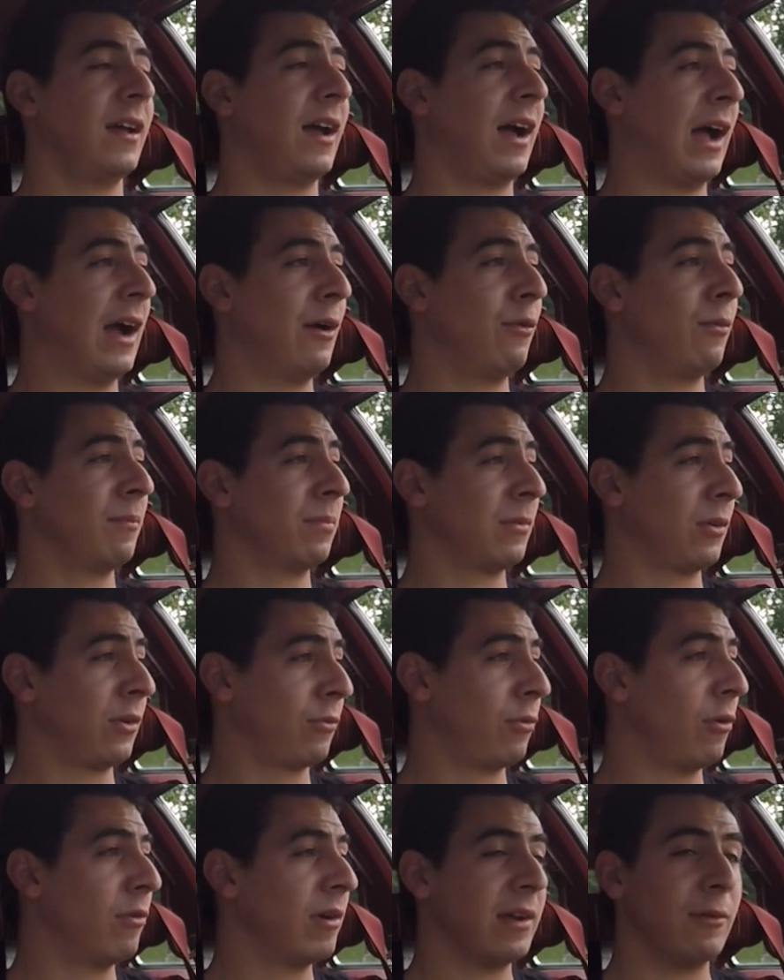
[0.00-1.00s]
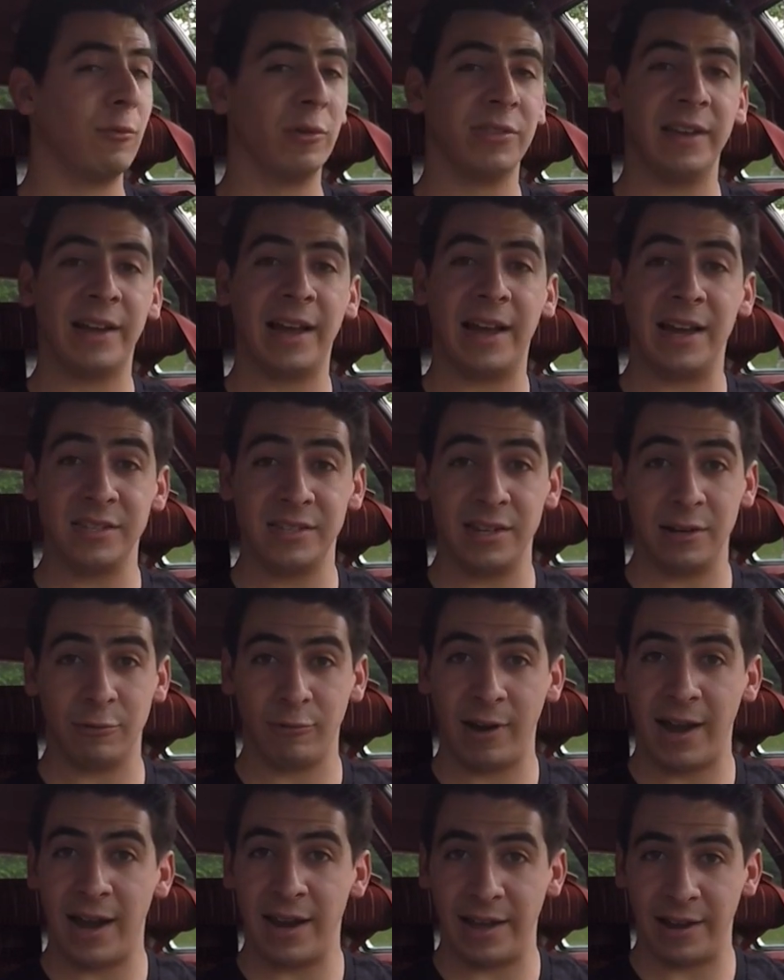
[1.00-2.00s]
I'm quoting what the guy said at
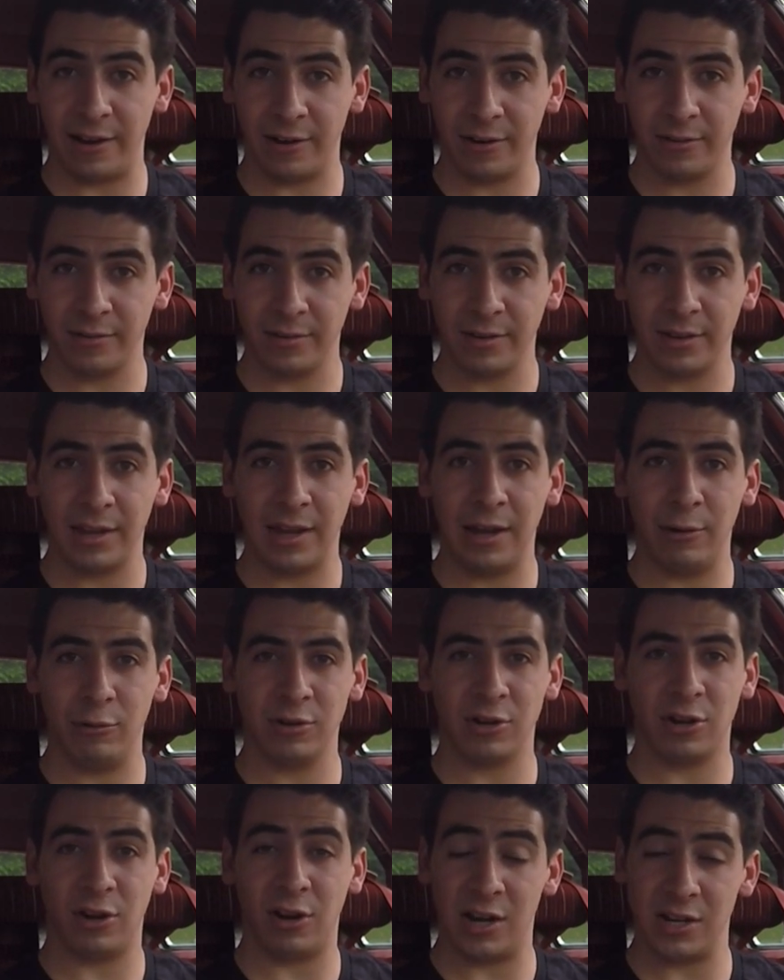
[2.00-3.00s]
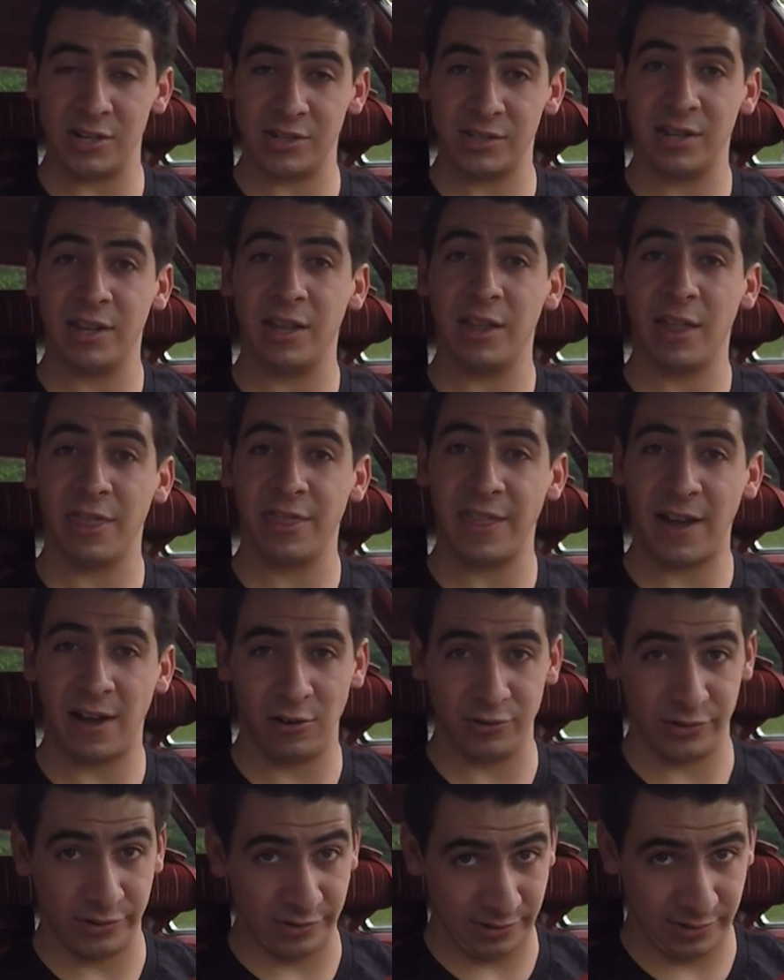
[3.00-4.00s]
Rad Air, it would cost
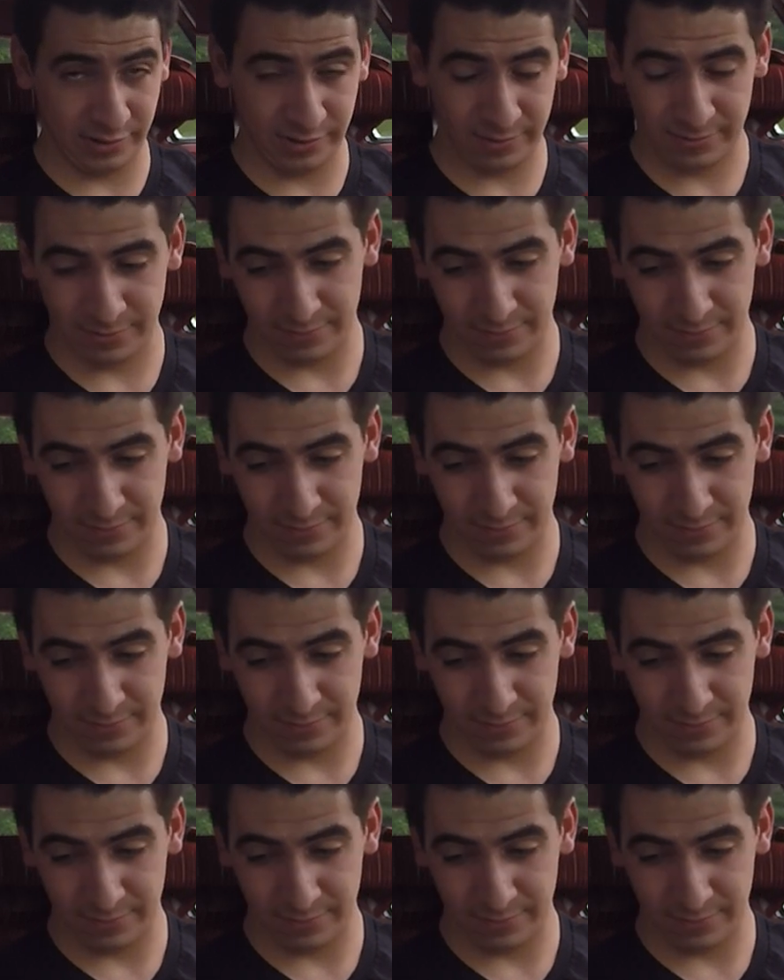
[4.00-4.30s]
thousands.